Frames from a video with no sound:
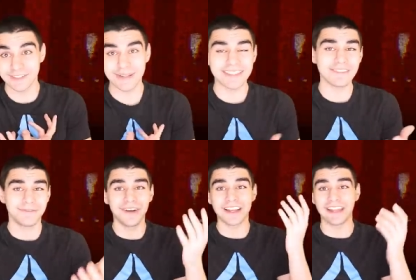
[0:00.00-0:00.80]
so I
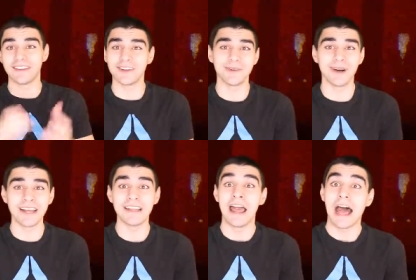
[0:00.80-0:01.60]
said, fuck it. You know
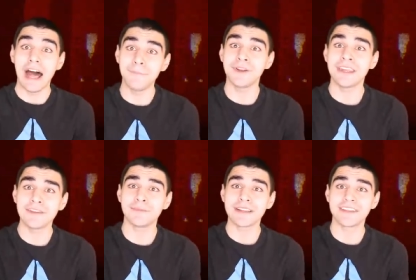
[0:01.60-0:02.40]
what? I'm going to
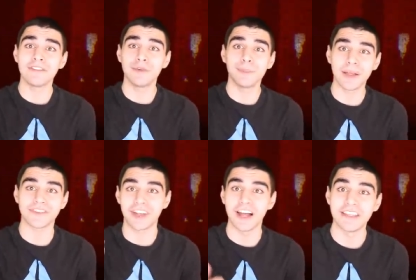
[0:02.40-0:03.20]
give myself a
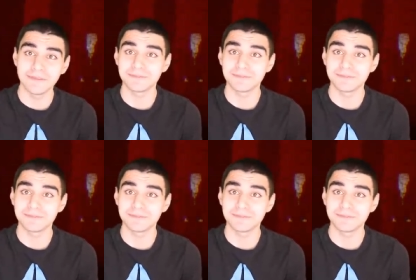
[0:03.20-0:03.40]
buzz cut.